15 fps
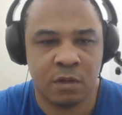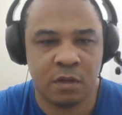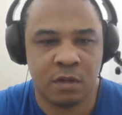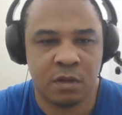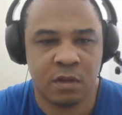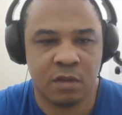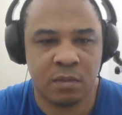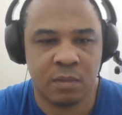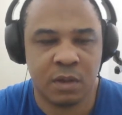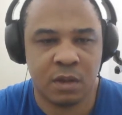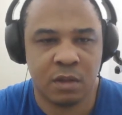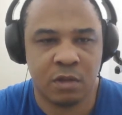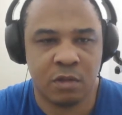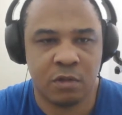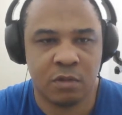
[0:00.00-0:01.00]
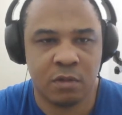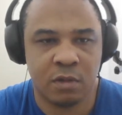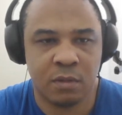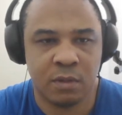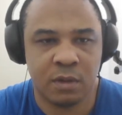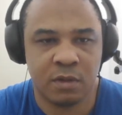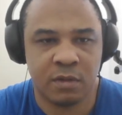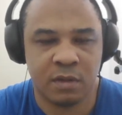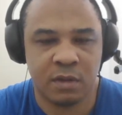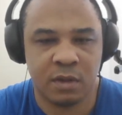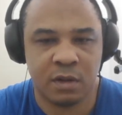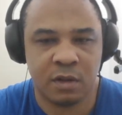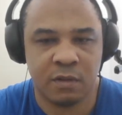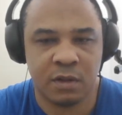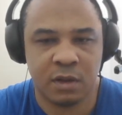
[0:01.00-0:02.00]
Just making sure we're still good
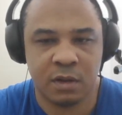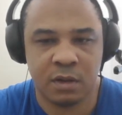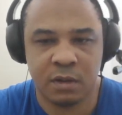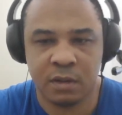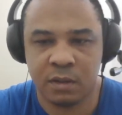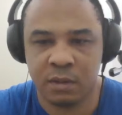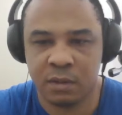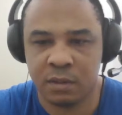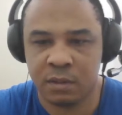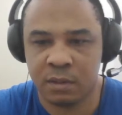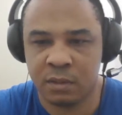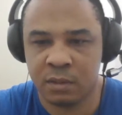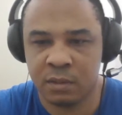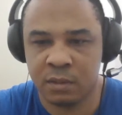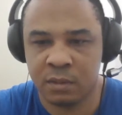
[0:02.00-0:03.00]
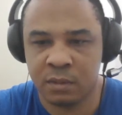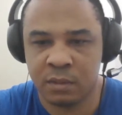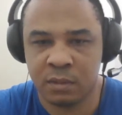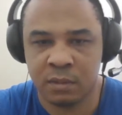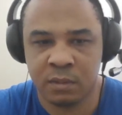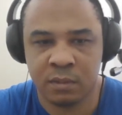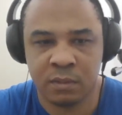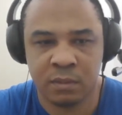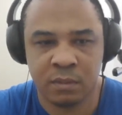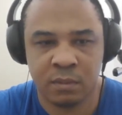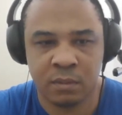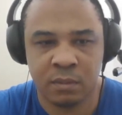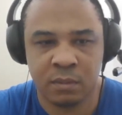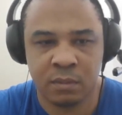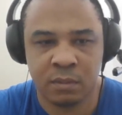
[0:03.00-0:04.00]
over here. Just making sure we're still good over
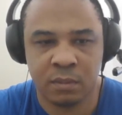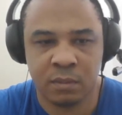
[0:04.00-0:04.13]
here.